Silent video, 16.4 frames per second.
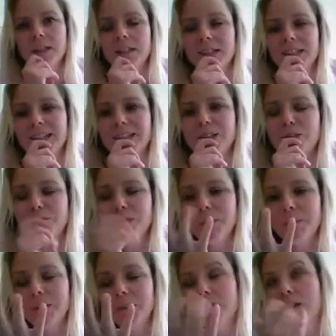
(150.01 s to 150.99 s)
Yeah,
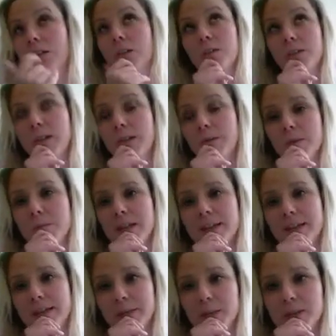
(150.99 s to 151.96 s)
you can already maybe
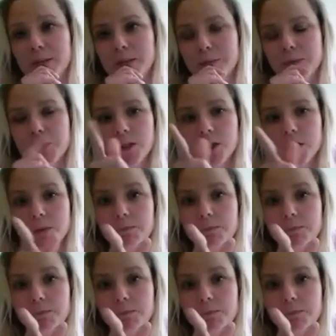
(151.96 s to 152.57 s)
think what the numbers are,